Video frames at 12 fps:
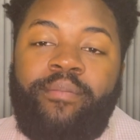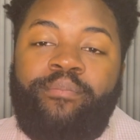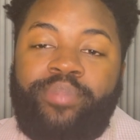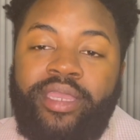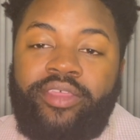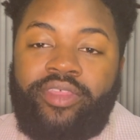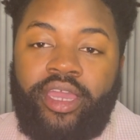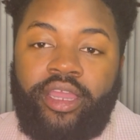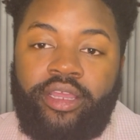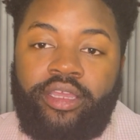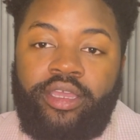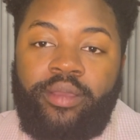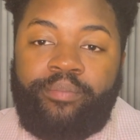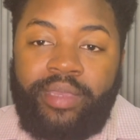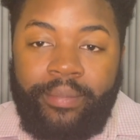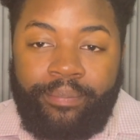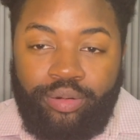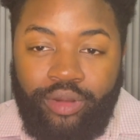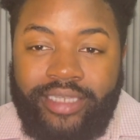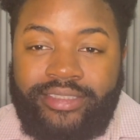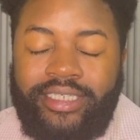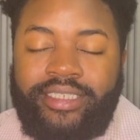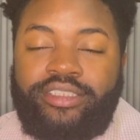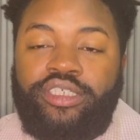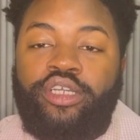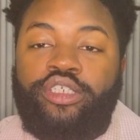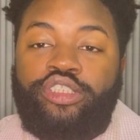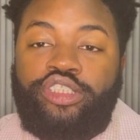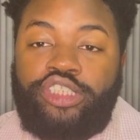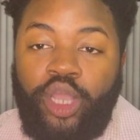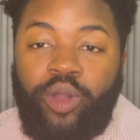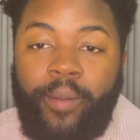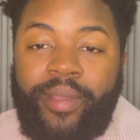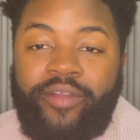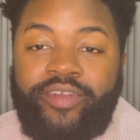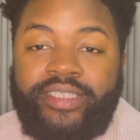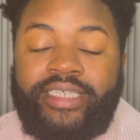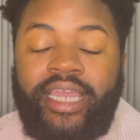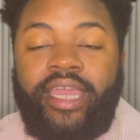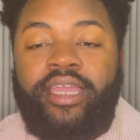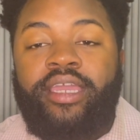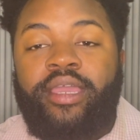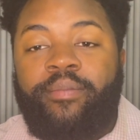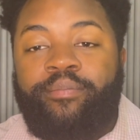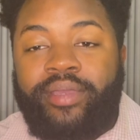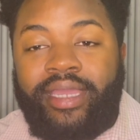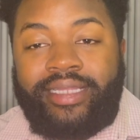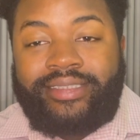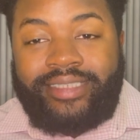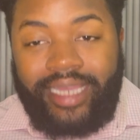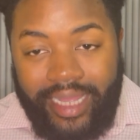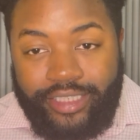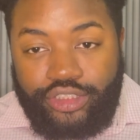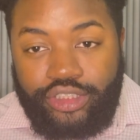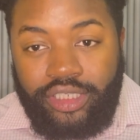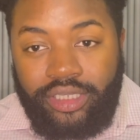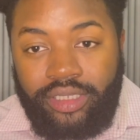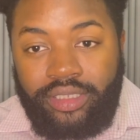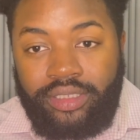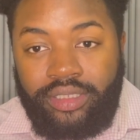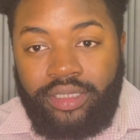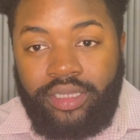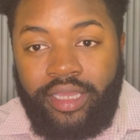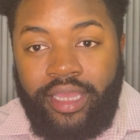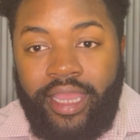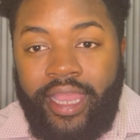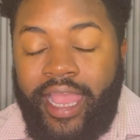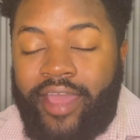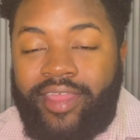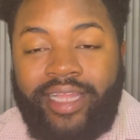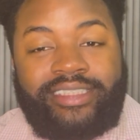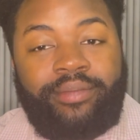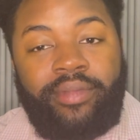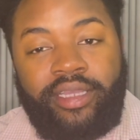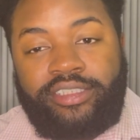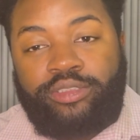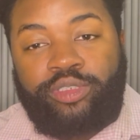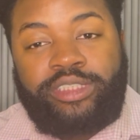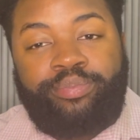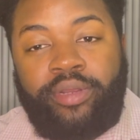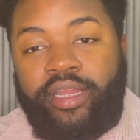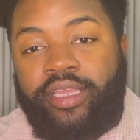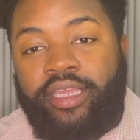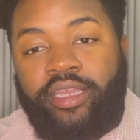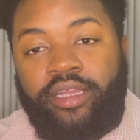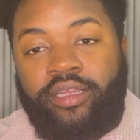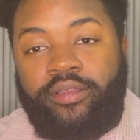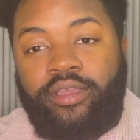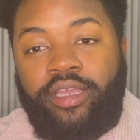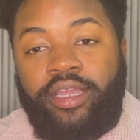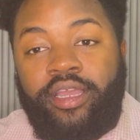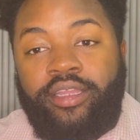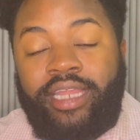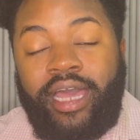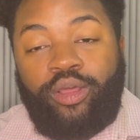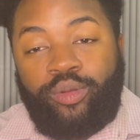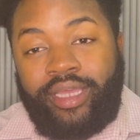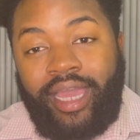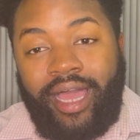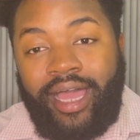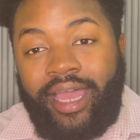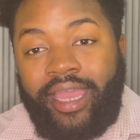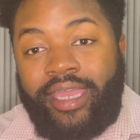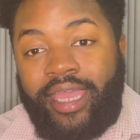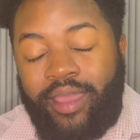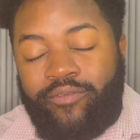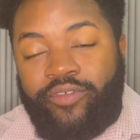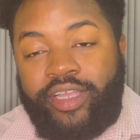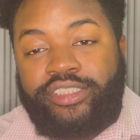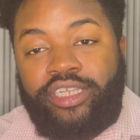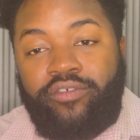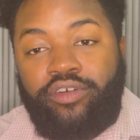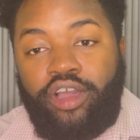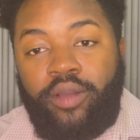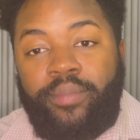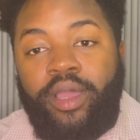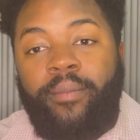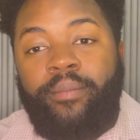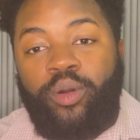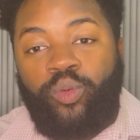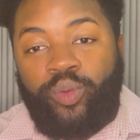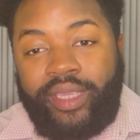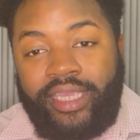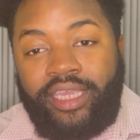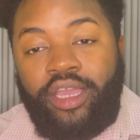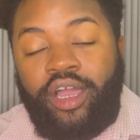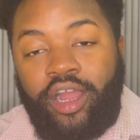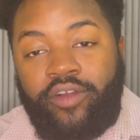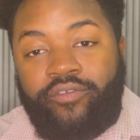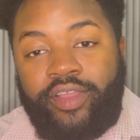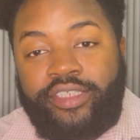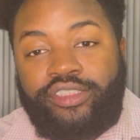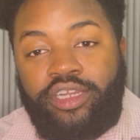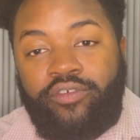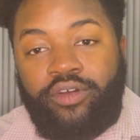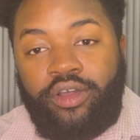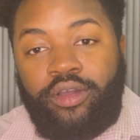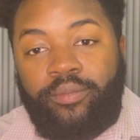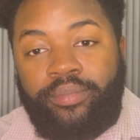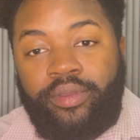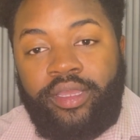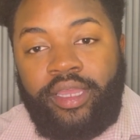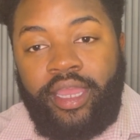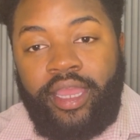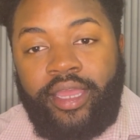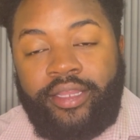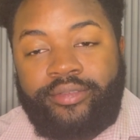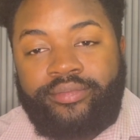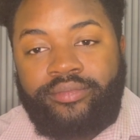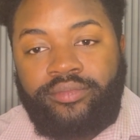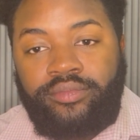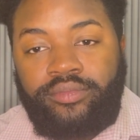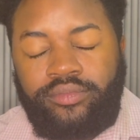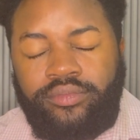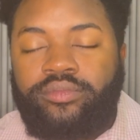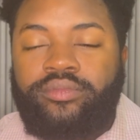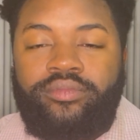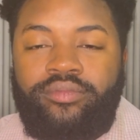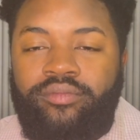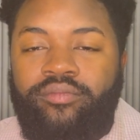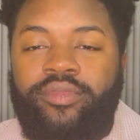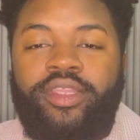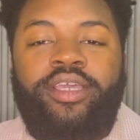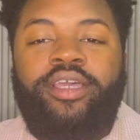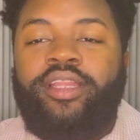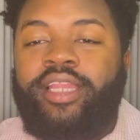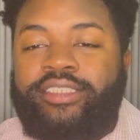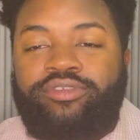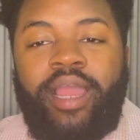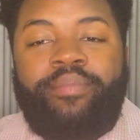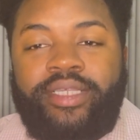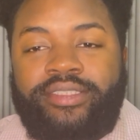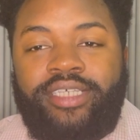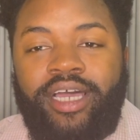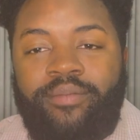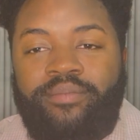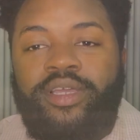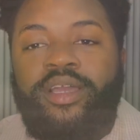be there. Be present. Show up every day. Be intentional. And that's the message we're spreading here. Not only I am Vision of Hope, but we are Vision of Hope. And let's wrap this up